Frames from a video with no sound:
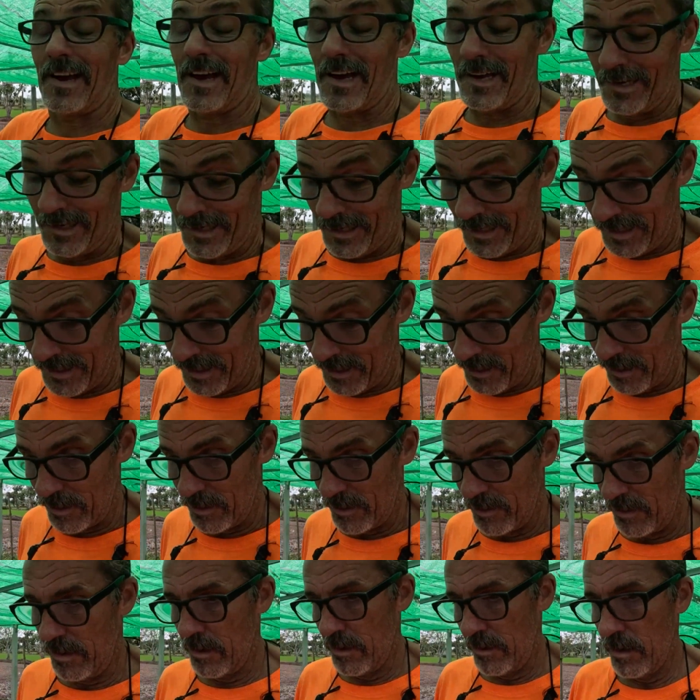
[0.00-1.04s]
I need
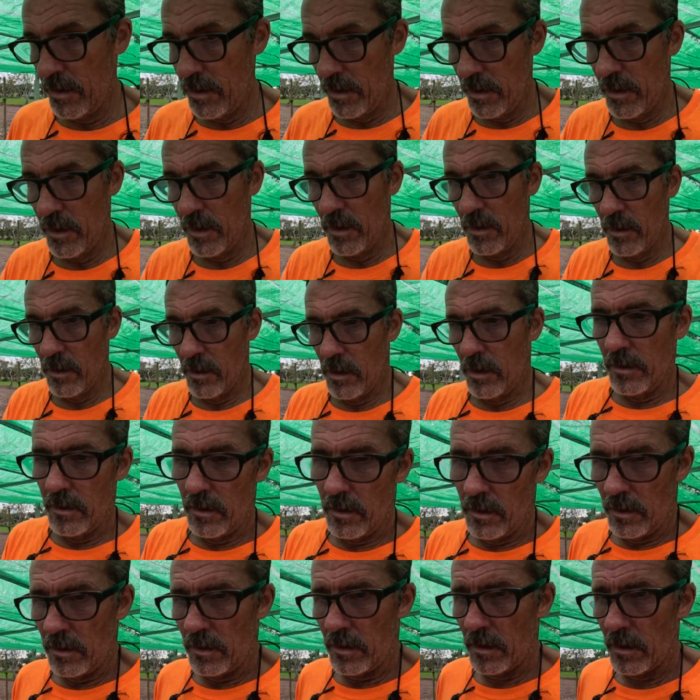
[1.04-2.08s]

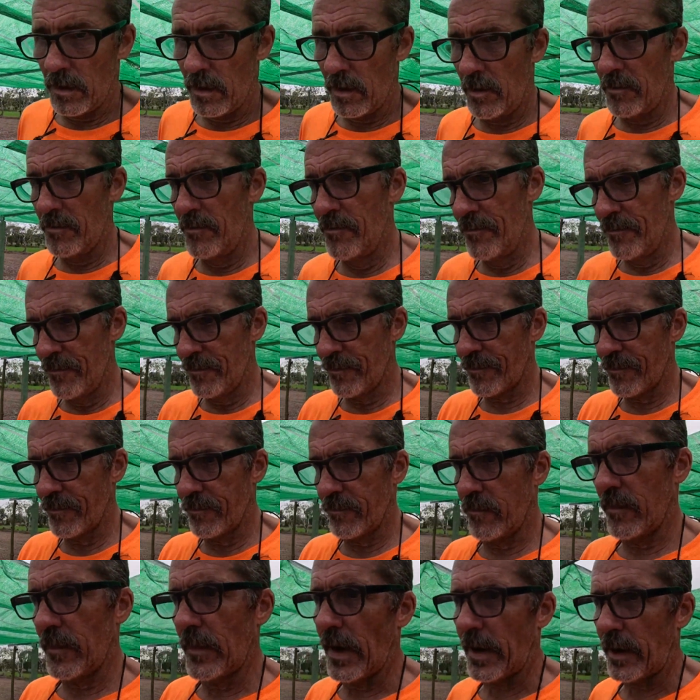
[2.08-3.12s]

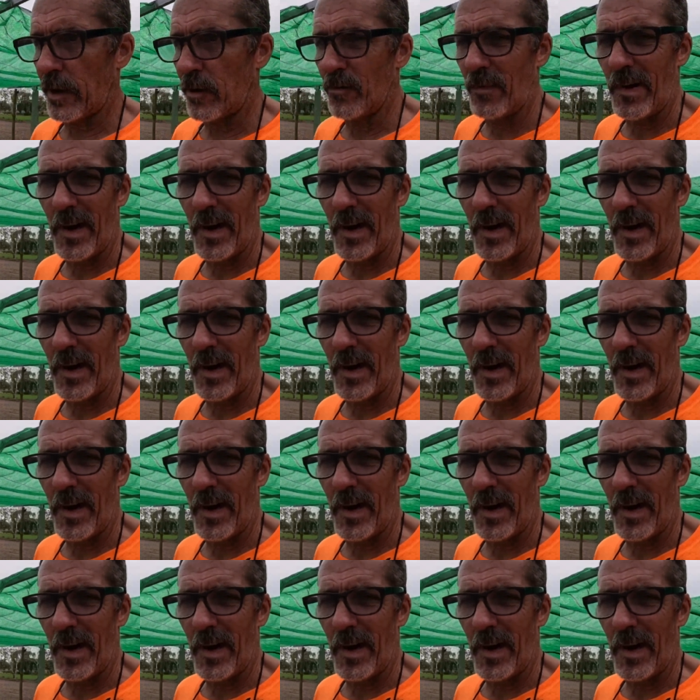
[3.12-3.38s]
like